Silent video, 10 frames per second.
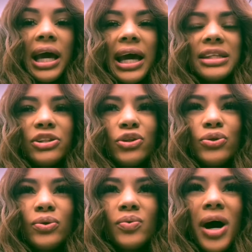And
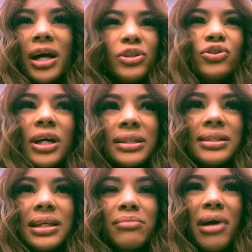two, why are you trying to
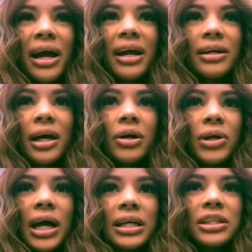slick my hair
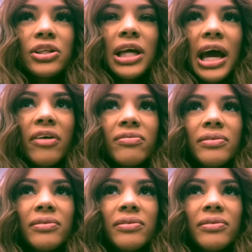down? I clearly have